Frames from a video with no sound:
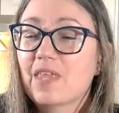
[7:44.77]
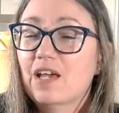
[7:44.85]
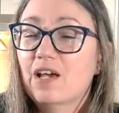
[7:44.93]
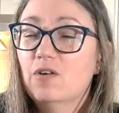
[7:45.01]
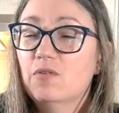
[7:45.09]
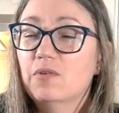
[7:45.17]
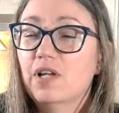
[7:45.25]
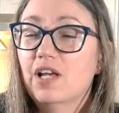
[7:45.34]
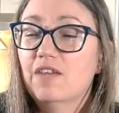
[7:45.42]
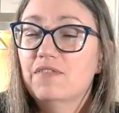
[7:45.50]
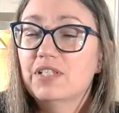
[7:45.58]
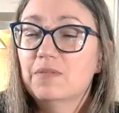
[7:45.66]
Oh, I
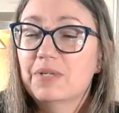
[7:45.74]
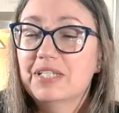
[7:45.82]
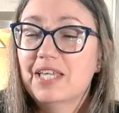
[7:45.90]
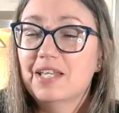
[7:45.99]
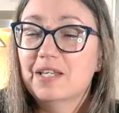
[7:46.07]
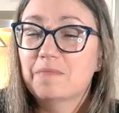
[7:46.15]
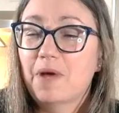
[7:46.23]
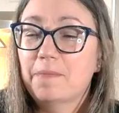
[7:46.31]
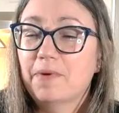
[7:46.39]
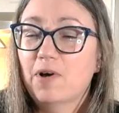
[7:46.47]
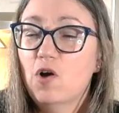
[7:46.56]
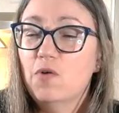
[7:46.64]
visit with Nan and Papa.
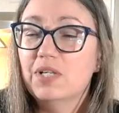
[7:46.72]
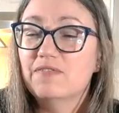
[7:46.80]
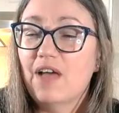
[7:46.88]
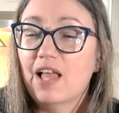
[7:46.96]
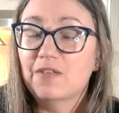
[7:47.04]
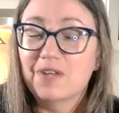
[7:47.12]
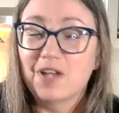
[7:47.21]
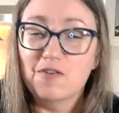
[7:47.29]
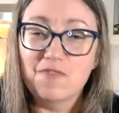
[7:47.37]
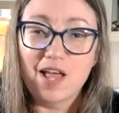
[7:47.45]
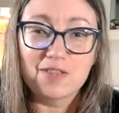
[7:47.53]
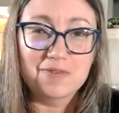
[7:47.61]
Oh, it's Valerie. Oh,
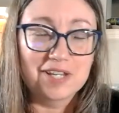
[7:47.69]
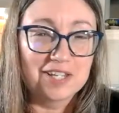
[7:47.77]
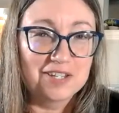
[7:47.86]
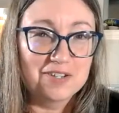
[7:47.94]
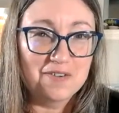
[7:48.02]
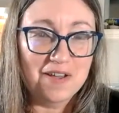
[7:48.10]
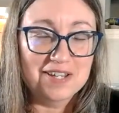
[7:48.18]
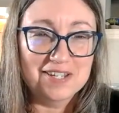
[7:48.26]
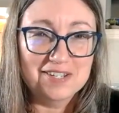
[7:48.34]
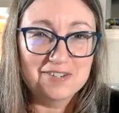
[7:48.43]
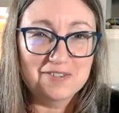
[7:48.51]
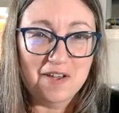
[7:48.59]
Valerie, you're
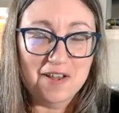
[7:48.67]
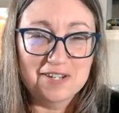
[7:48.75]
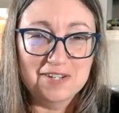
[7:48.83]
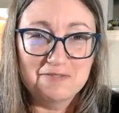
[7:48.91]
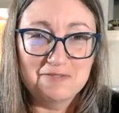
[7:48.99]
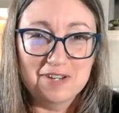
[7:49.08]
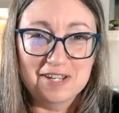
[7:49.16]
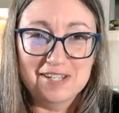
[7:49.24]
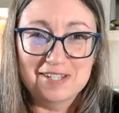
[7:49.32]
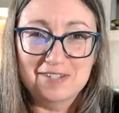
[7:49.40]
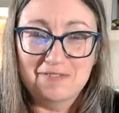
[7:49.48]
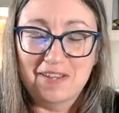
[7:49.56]
on a different
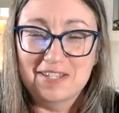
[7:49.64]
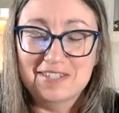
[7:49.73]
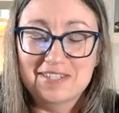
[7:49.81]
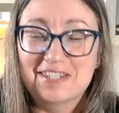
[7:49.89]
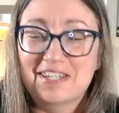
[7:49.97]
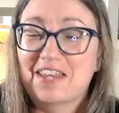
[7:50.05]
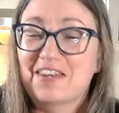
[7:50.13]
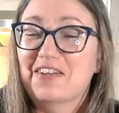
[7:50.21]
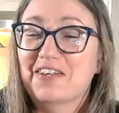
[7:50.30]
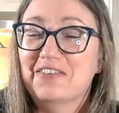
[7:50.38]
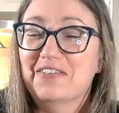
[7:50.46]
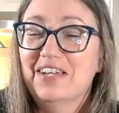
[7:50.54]
device tonight, are you?